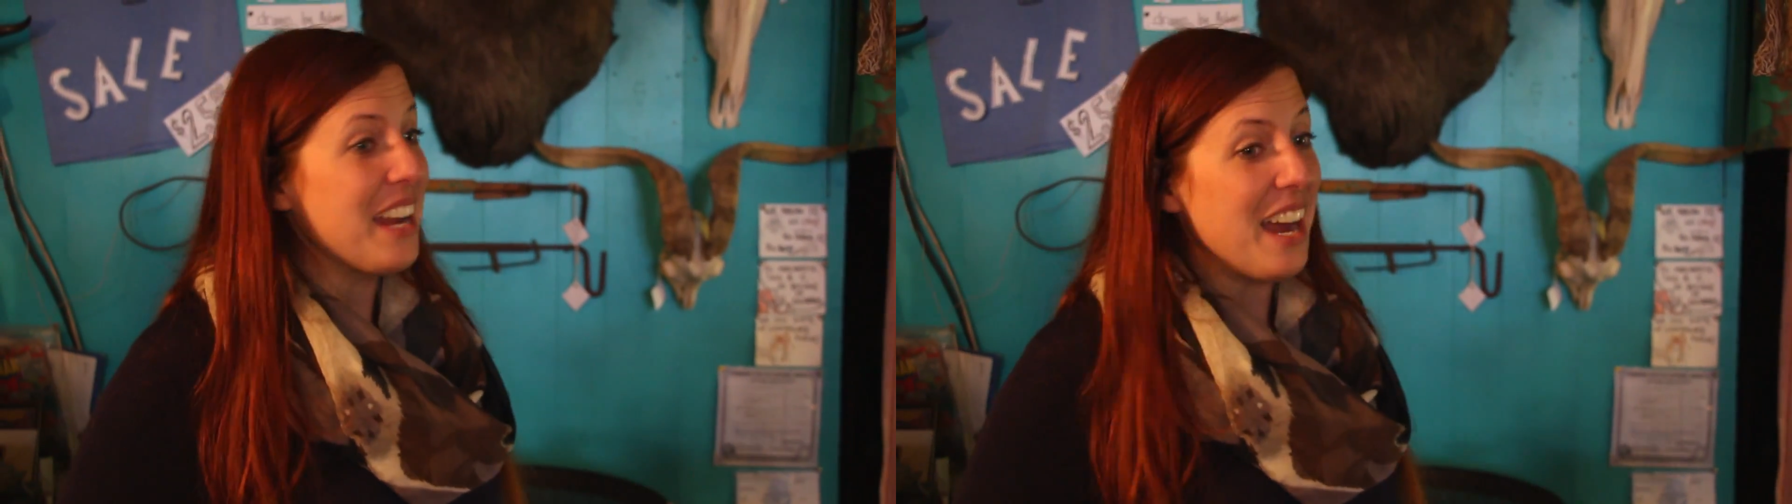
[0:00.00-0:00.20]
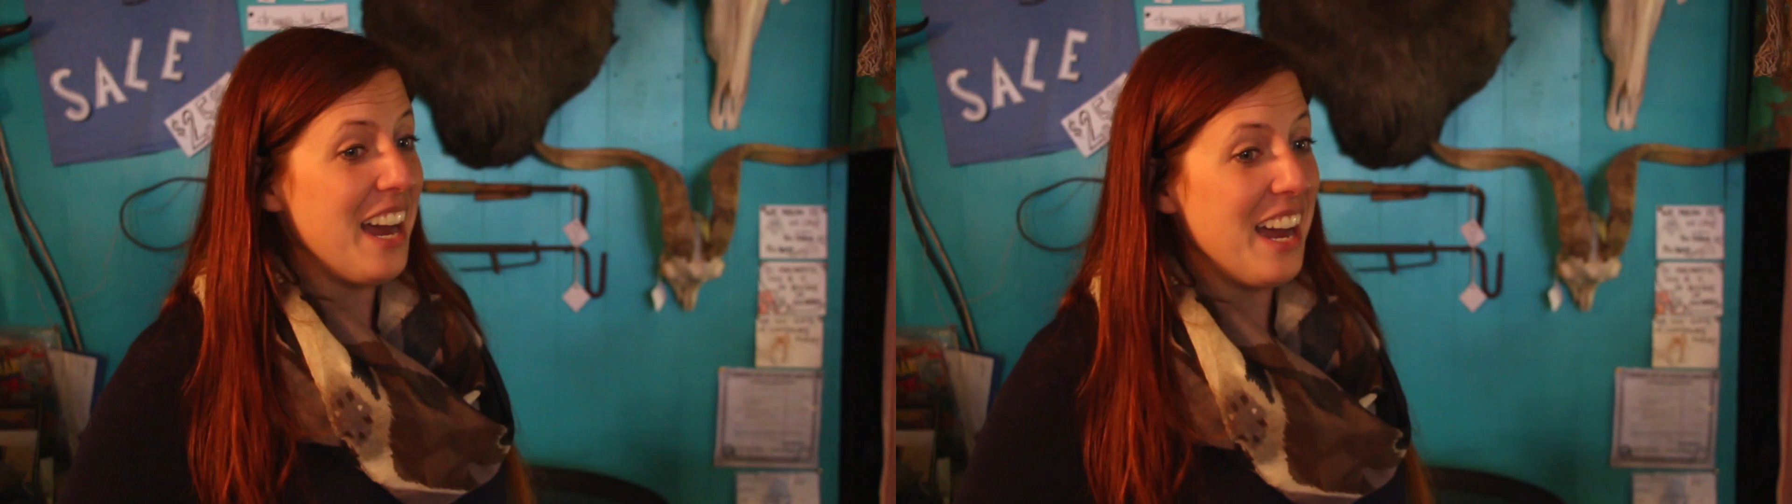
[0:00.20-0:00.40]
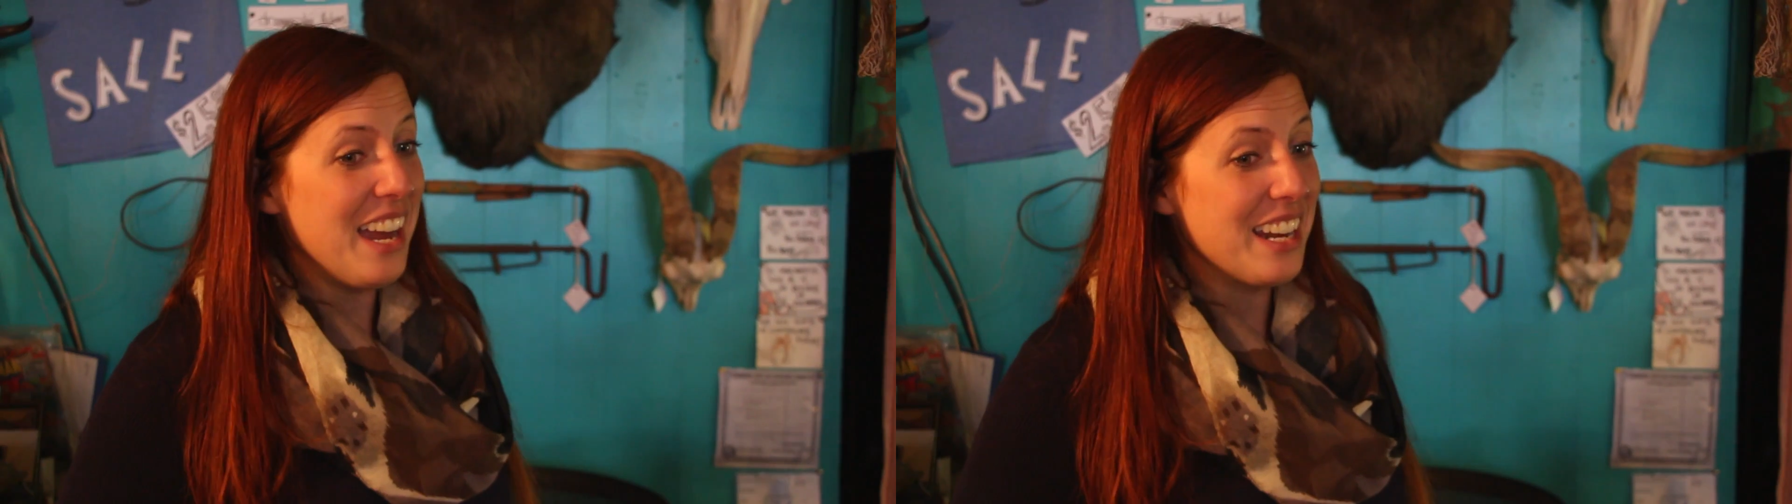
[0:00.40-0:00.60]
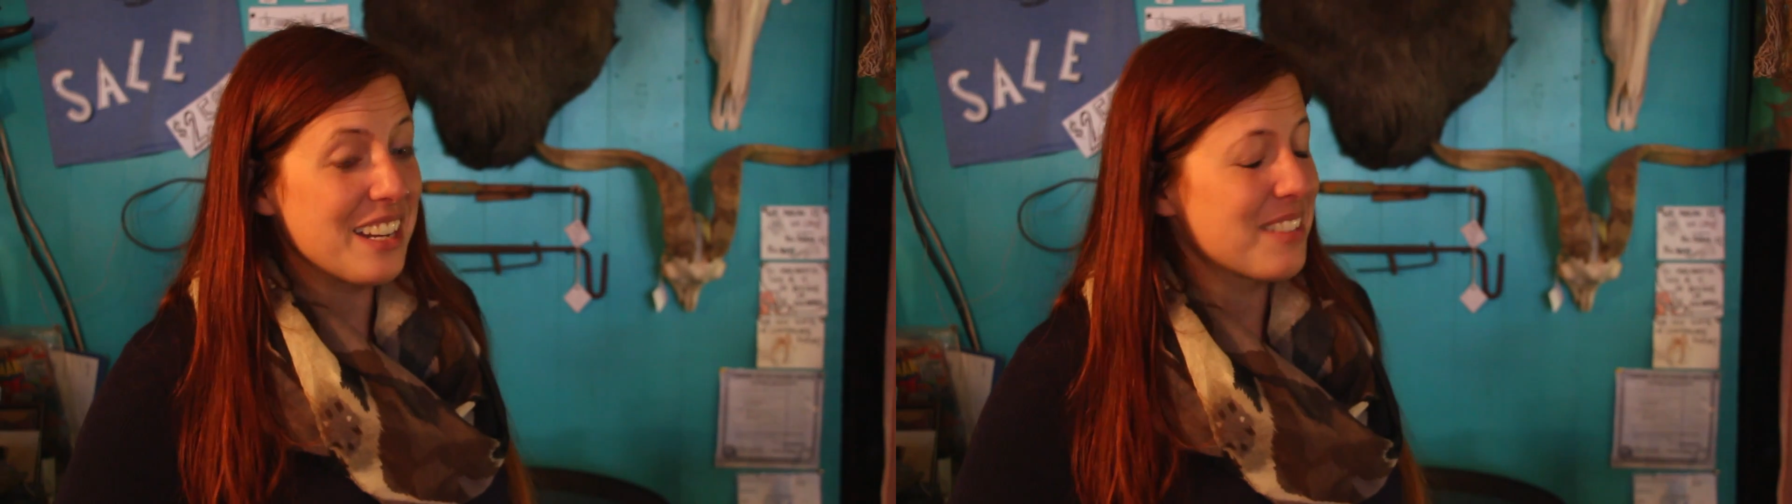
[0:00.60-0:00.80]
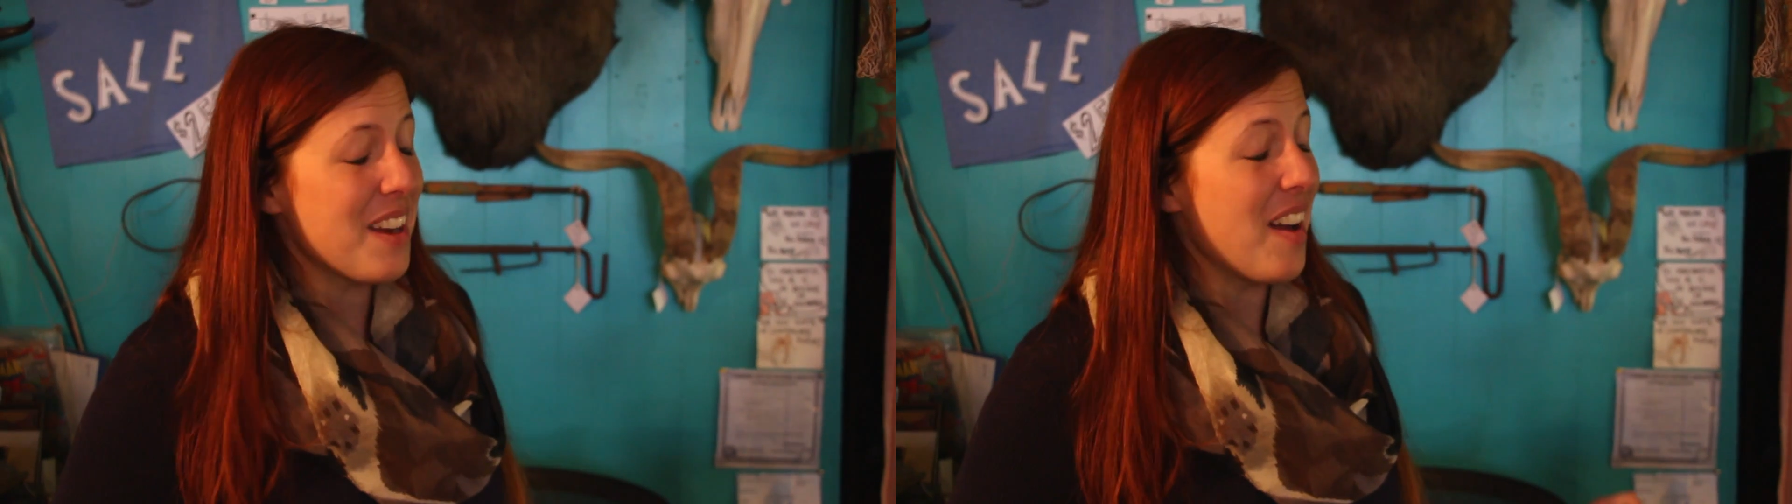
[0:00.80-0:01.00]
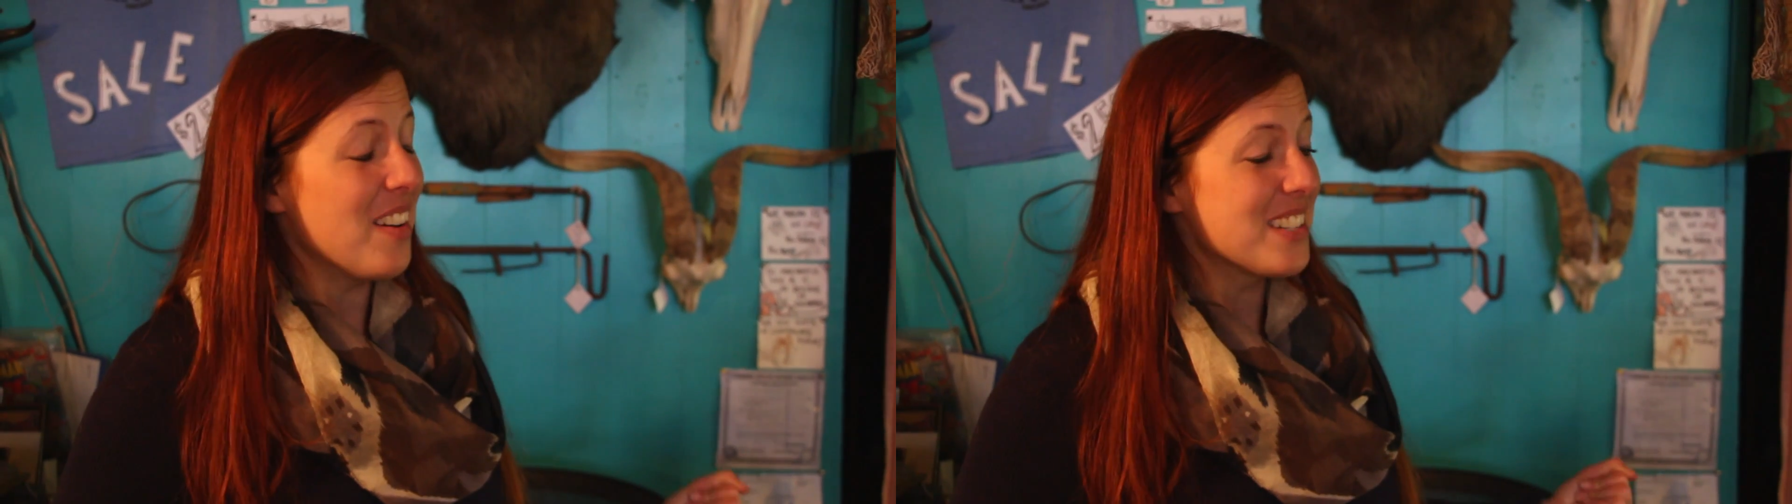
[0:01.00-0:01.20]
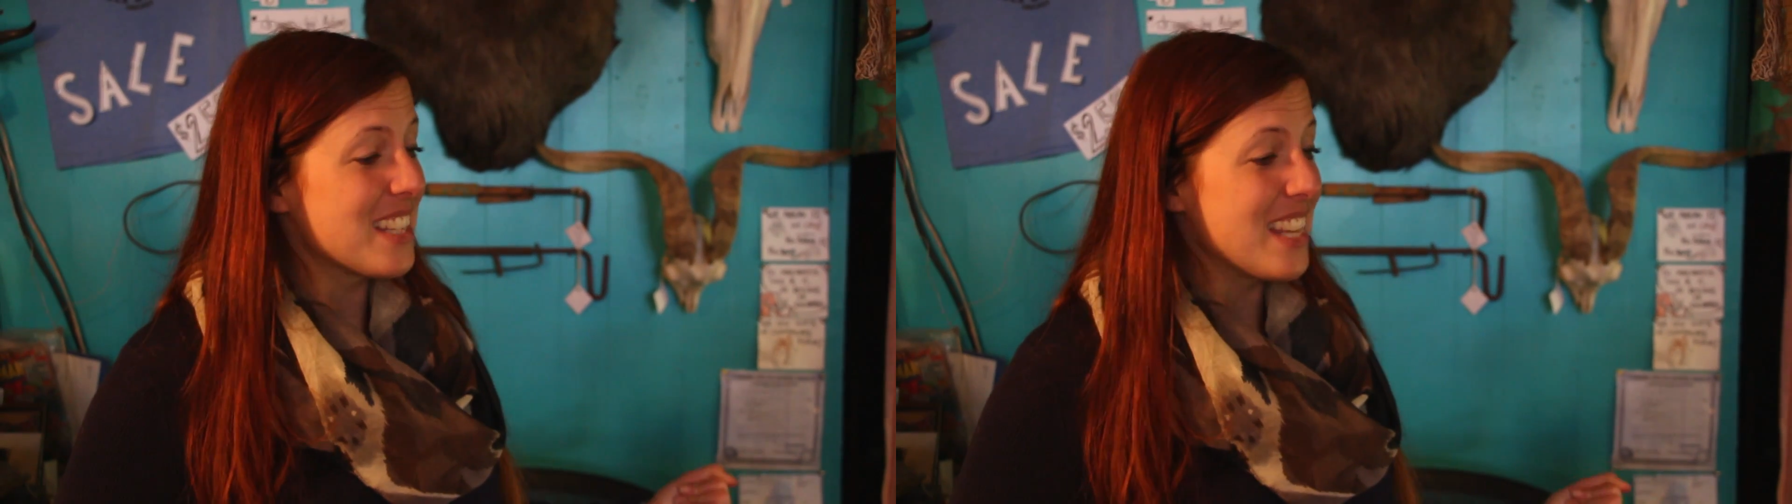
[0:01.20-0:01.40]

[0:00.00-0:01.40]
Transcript: God, gross.